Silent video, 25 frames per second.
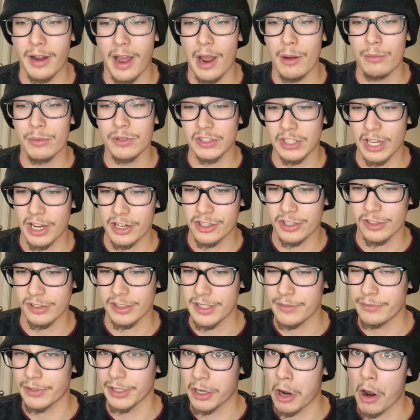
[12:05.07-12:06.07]
I was actually
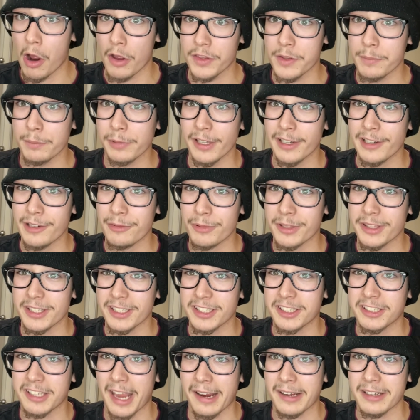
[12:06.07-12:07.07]
even contemplating with the
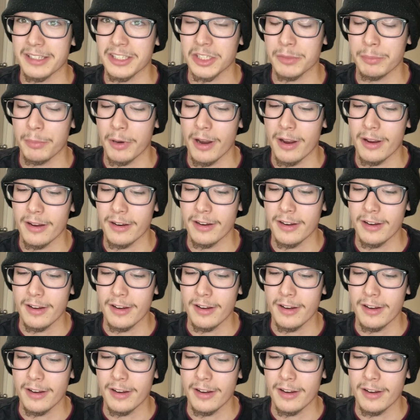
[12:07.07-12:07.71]
second spot.